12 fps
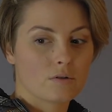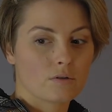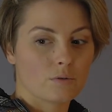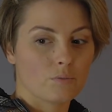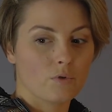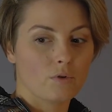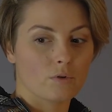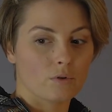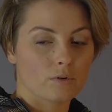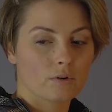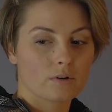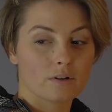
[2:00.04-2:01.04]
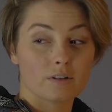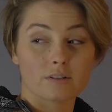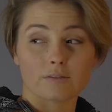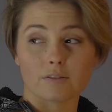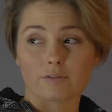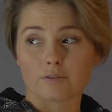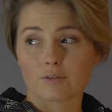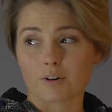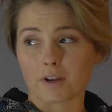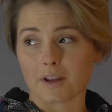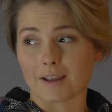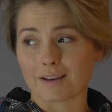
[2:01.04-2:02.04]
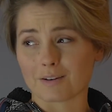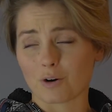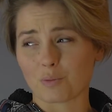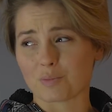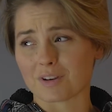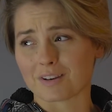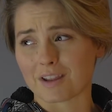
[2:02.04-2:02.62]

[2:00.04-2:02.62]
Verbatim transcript: The Moor as of a free and open